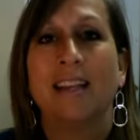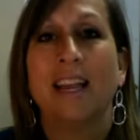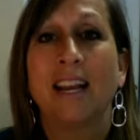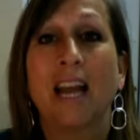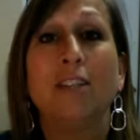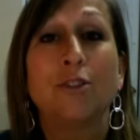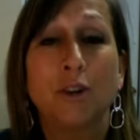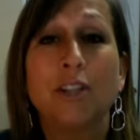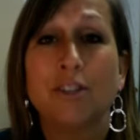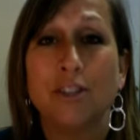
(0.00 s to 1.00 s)
Can I
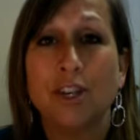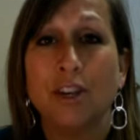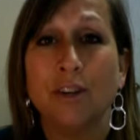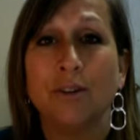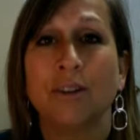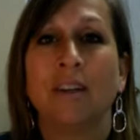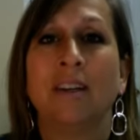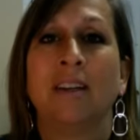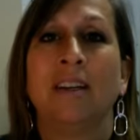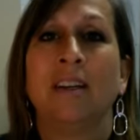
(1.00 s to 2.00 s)
trust you
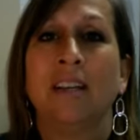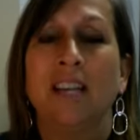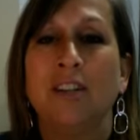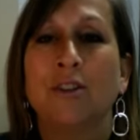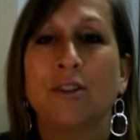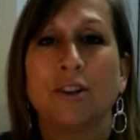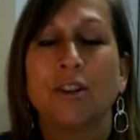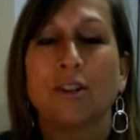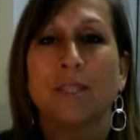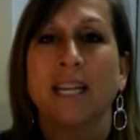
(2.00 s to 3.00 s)
in your
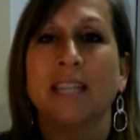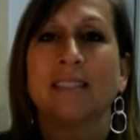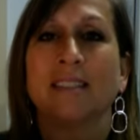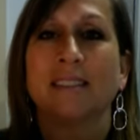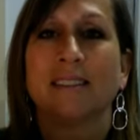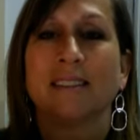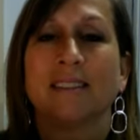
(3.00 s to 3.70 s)
circumstances?